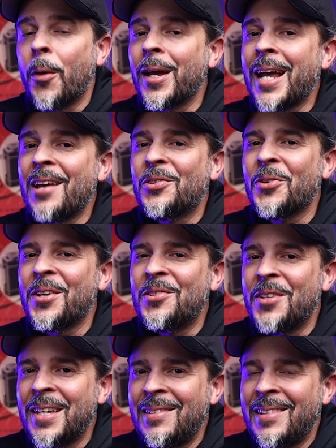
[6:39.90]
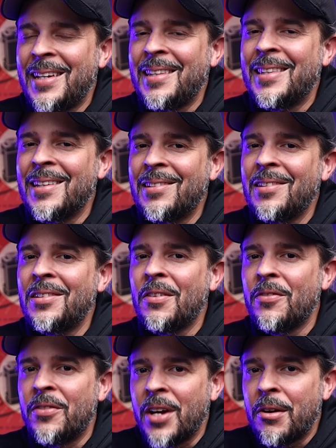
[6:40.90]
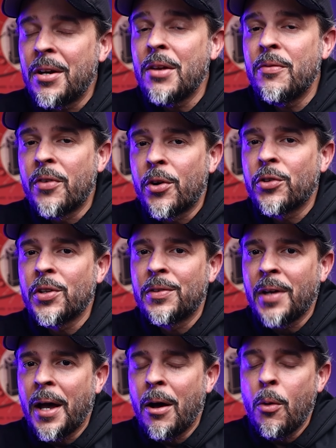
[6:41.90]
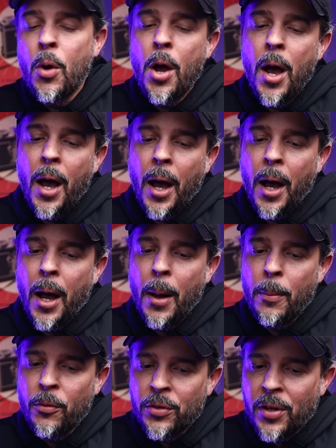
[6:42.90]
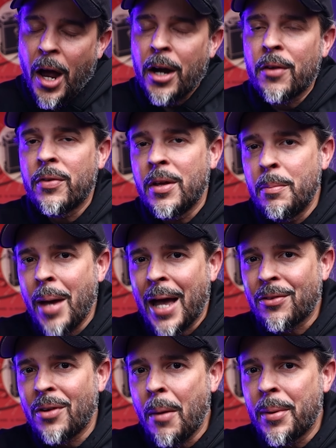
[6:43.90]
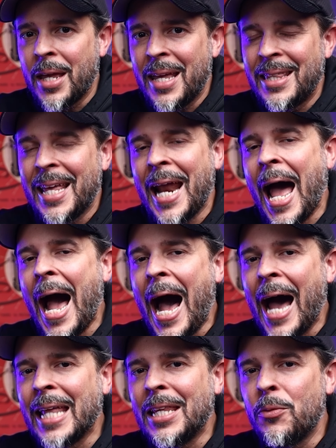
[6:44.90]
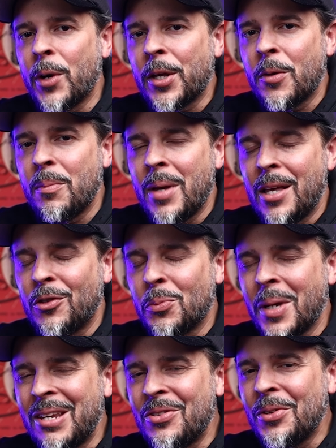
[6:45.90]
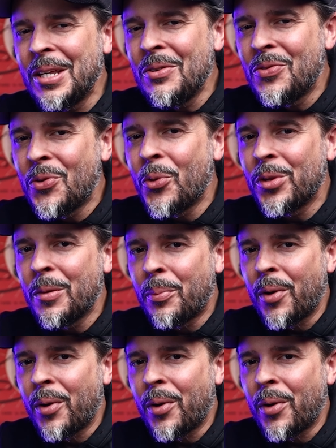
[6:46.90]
All right guys, so as you can see, this is a very versatile photography backdrop kit that I highly recommend, especially for the